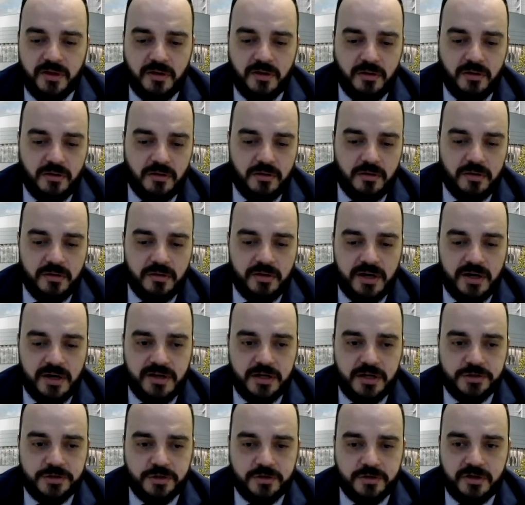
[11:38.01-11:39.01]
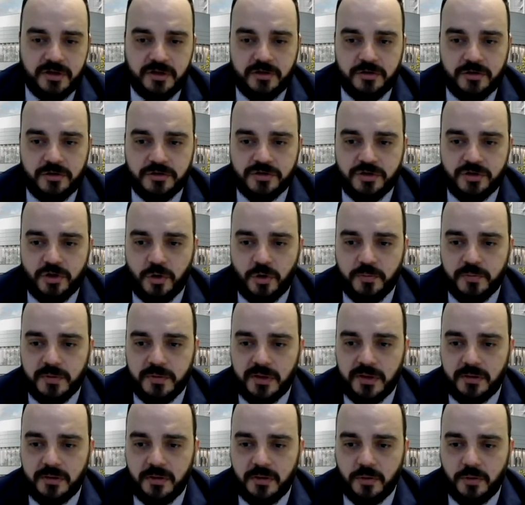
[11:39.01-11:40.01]
or radiation-induced
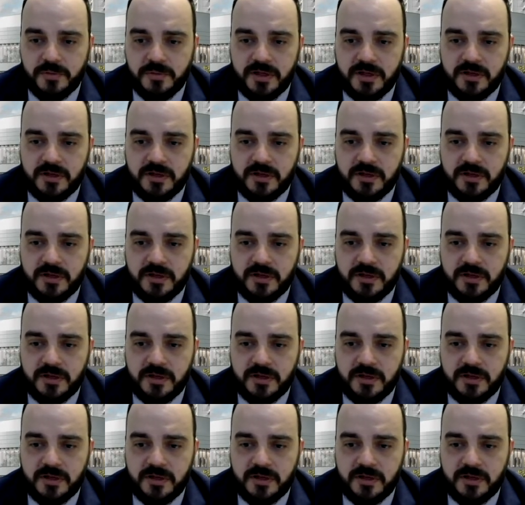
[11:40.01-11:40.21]
optic